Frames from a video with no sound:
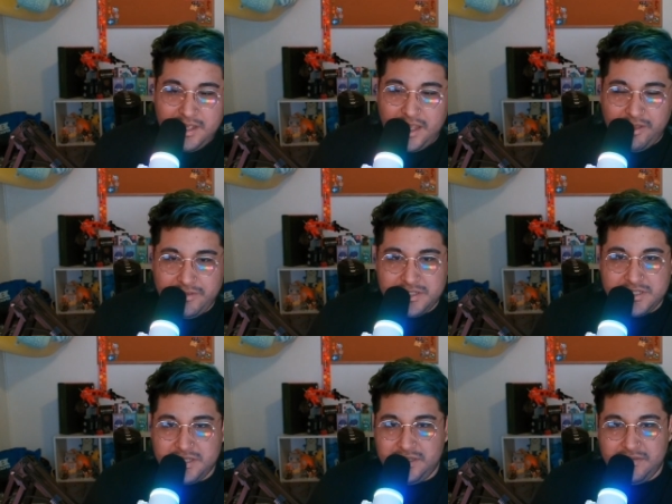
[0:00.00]

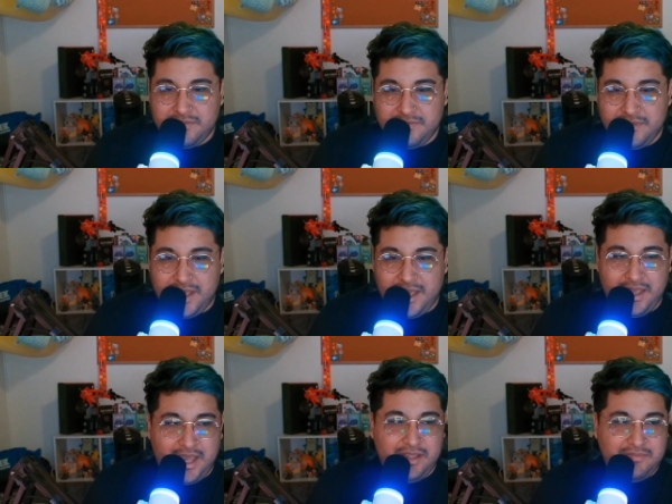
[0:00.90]
obviously i
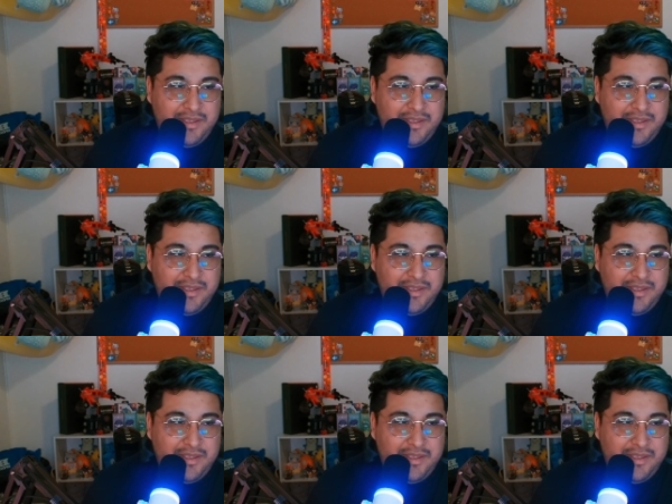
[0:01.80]
i